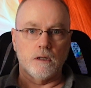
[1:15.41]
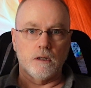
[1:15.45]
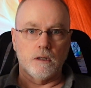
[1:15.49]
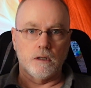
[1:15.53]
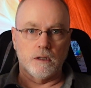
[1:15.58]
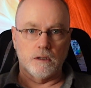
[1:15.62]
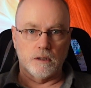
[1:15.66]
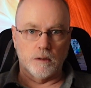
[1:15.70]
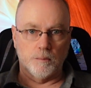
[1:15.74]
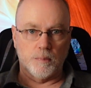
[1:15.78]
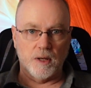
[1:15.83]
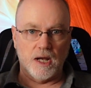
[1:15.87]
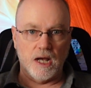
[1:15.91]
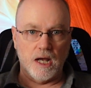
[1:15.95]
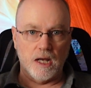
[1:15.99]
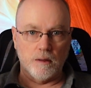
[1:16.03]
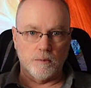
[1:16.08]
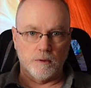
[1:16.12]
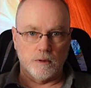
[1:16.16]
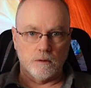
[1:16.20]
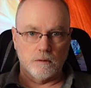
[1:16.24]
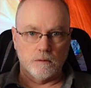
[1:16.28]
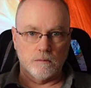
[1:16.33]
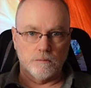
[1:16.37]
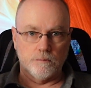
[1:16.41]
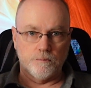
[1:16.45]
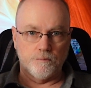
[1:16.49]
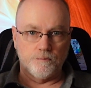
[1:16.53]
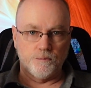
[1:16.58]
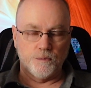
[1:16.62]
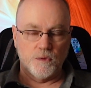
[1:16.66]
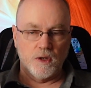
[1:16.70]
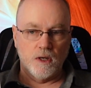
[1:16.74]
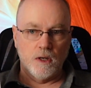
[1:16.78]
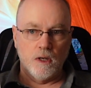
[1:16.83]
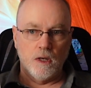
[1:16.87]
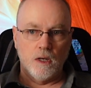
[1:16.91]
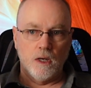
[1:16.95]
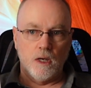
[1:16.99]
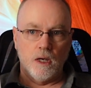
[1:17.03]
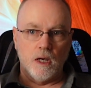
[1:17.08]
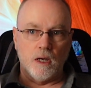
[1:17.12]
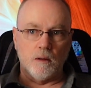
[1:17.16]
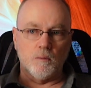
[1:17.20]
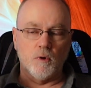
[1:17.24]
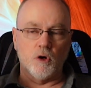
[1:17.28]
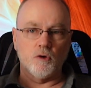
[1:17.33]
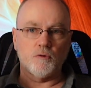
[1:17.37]
in the Bible.
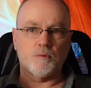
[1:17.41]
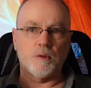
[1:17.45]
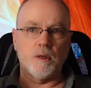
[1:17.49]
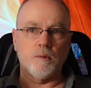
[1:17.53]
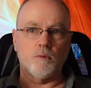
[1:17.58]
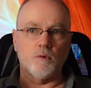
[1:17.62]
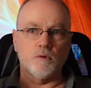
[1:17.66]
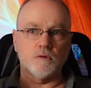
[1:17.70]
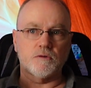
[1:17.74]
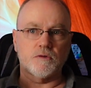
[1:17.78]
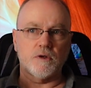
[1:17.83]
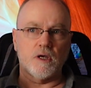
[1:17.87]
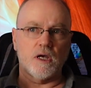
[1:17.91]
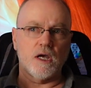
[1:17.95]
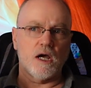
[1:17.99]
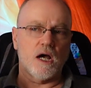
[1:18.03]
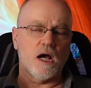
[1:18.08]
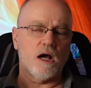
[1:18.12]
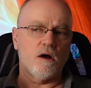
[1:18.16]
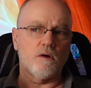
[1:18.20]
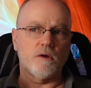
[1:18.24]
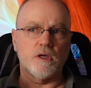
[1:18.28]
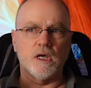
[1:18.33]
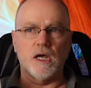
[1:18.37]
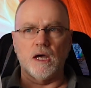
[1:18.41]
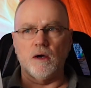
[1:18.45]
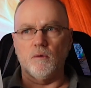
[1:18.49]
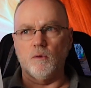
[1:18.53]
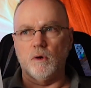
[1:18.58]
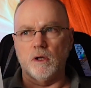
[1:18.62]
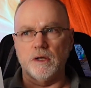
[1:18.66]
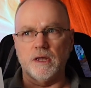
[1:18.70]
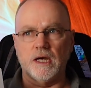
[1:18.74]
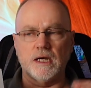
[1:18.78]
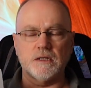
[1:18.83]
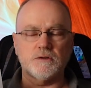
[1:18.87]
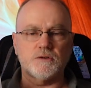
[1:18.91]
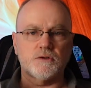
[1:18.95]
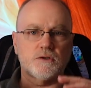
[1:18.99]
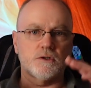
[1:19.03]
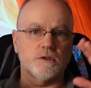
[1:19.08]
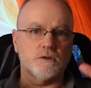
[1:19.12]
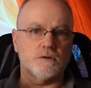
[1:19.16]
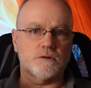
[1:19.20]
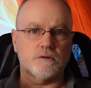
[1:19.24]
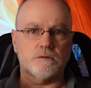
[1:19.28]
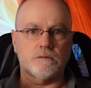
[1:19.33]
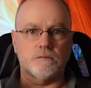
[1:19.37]
And most people would say, oh yeah, well
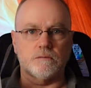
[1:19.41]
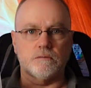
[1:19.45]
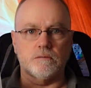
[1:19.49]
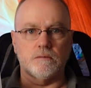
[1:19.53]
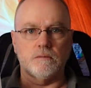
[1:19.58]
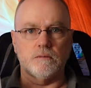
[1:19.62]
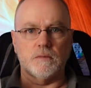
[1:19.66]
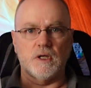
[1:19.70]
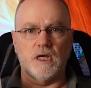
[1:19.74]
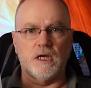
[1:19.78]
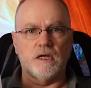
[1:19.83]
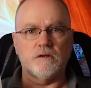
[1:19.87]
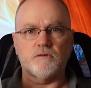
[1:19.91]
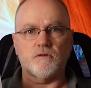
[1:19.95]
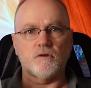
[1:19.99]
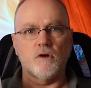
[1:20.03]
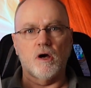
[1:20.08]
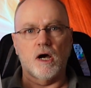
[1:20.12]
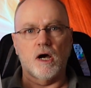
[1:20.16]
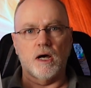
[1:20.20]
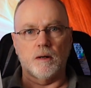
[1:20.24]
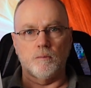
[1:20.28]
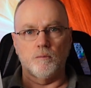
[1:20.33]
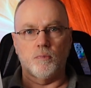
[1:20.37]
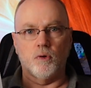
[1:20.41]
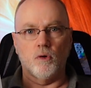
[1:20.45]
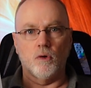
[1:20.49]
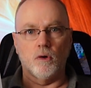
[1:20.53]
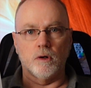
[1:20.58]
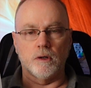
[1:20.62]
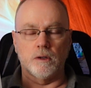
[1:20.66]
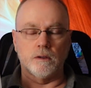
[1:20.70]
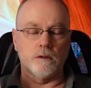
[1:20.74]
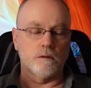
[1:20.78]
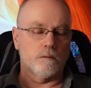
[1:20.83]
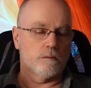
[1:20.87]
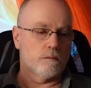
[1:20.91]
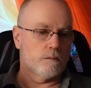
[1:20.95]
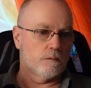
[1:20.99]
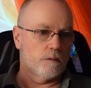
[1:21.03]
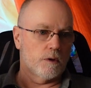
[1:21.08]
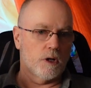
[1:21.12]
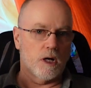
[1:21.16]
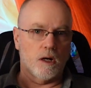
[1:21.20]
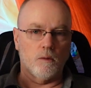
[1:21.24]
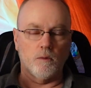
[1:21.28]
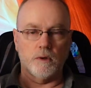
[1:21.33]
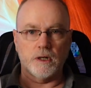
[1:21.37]
it's not important.
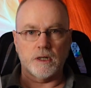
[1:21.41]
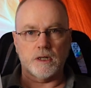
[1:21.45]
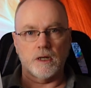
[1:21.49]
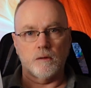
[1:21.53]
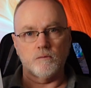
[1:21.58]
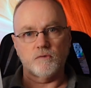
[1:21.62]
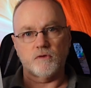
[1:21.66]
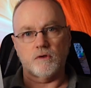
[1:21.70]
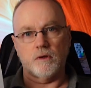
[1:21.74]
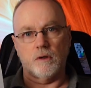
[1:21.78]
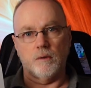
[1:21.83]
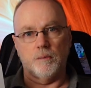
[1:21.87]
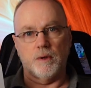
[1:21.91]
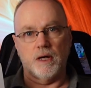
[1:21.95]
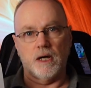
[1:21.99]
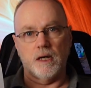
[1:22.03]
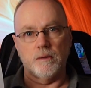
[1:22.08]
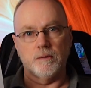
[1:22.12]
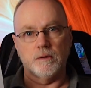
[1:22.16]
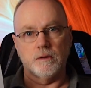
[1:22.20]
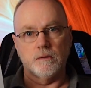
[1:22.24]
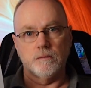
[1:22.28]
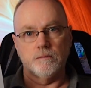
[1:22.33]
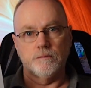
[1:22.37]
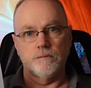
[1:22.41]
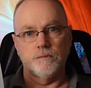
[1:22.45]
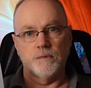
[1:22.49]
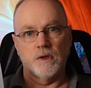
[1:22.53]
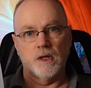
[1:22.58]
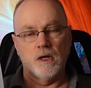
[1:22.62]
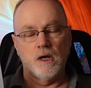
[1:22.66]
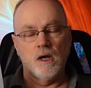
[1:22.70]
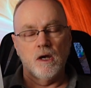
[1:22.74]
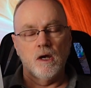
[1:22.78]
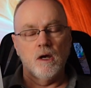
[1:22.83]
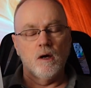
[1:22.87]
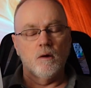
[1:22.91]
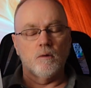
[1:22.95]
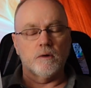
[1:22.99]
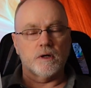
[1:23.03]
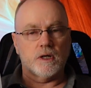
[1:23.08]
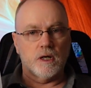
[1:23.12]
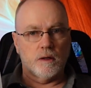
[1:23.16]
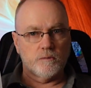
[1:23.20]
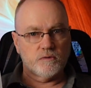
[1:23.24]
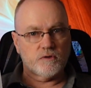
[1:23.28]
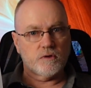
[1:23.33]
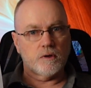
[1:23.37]
Not when it comes to the Bible. When it
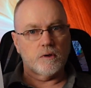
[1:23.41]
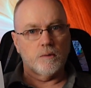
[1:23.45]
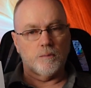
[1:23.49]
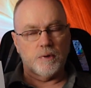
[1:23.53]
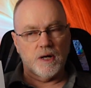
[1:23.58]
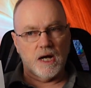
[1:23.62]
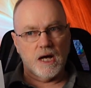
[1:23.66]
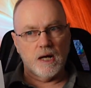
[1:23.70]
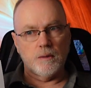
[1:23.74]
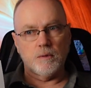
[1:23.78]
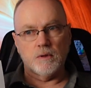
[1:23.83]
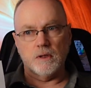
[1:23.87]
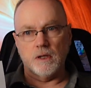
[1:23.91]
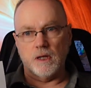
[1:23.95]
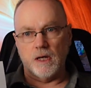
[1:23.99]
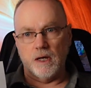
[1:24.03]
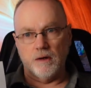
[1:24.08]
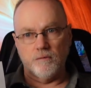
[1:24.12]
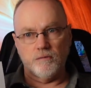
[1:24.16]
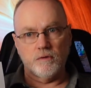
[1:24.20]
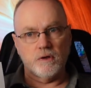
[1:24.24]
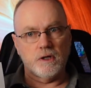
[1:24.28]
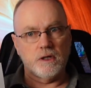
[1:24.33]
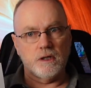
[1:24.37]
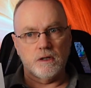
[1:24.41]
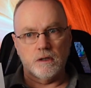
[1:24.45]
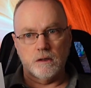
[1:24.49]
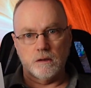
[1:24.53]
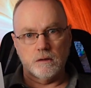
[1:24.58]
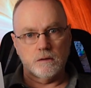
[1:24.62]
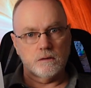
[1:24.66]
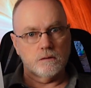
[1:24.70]
comes to the Bible, every